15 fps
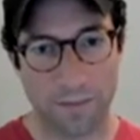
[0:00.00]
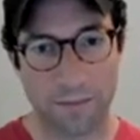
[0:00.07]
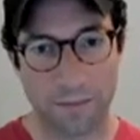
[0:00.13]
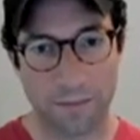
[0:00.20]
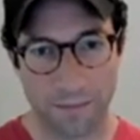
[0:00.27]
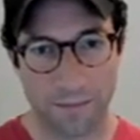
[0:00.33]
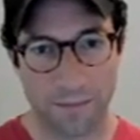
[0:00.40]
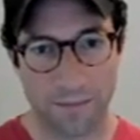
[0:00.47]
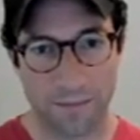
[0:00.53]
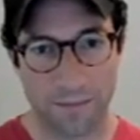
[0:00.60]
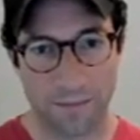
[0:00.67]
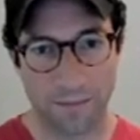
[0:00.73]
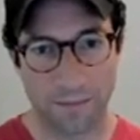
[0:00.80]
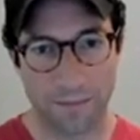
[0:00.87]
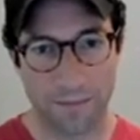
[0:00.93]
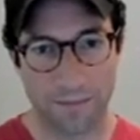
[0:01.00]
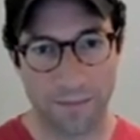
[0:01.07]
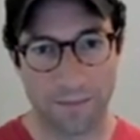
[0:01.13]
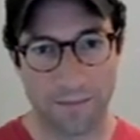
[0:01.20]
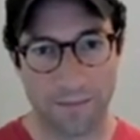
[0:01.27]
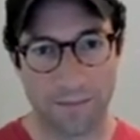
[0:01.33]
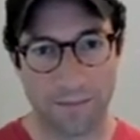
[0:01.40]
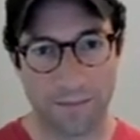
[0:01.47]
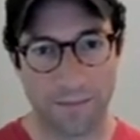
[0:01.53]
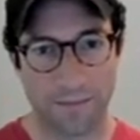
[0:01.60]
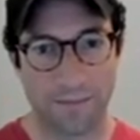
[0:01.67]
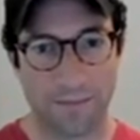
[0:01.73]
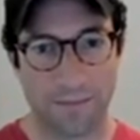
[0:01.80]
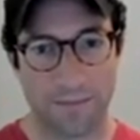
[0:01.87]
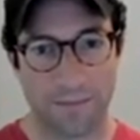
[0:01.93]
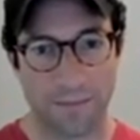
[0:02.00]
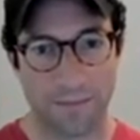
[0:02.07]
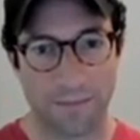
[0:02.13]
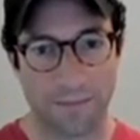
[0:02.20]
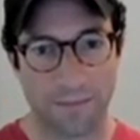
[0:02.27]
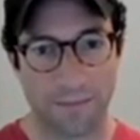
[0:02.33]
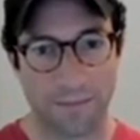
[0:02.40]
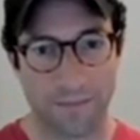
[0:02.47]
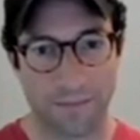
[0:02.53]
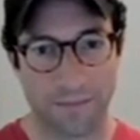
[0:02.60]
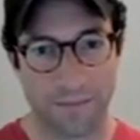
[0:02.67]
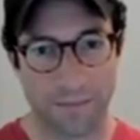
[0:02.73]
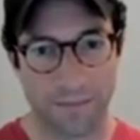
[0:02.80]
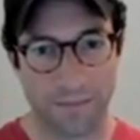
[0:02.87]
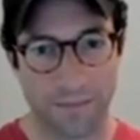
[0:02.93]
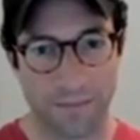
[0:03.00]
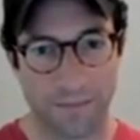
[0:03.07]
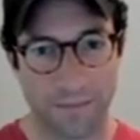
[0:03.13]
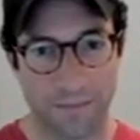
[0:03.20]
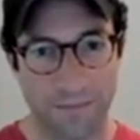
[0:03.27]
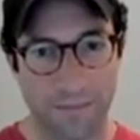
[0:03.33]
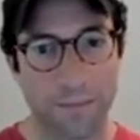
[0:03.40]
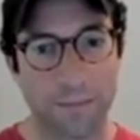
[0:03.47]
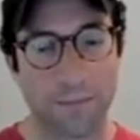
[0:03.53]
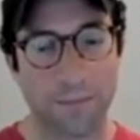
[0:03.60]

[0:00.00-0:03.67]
(not speaking)